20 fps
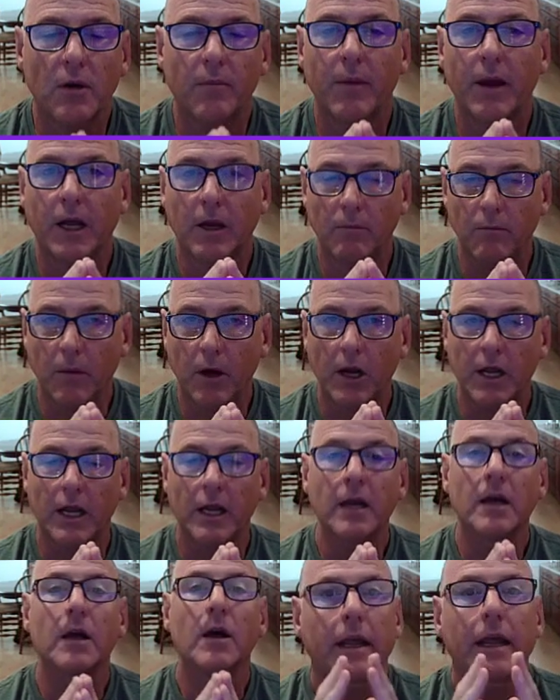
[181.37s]
start making
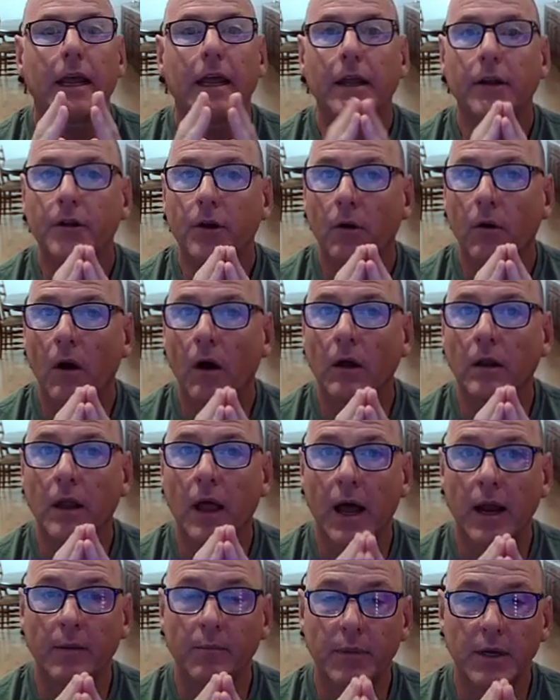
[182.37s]
money in your
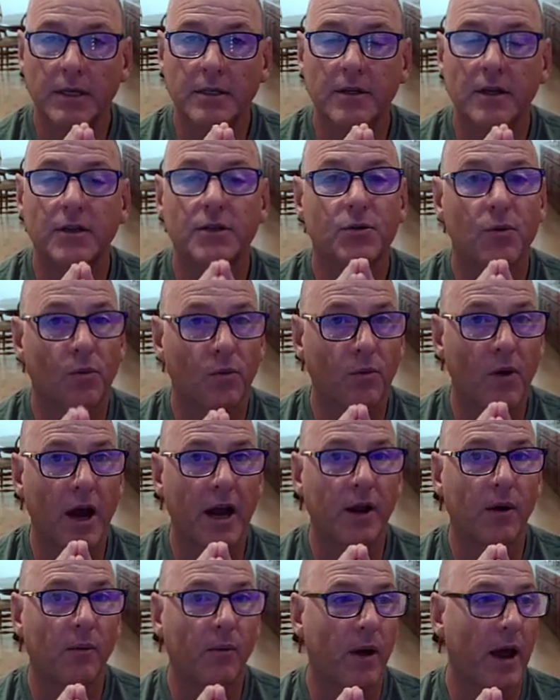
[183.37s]
online business
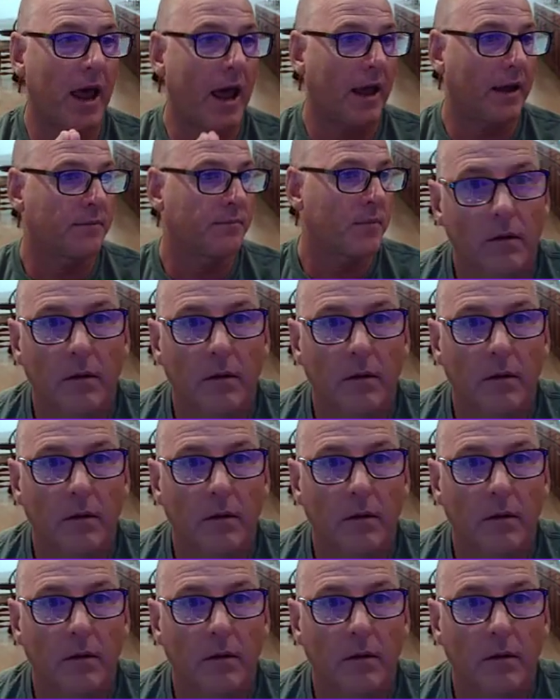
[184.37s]
right away.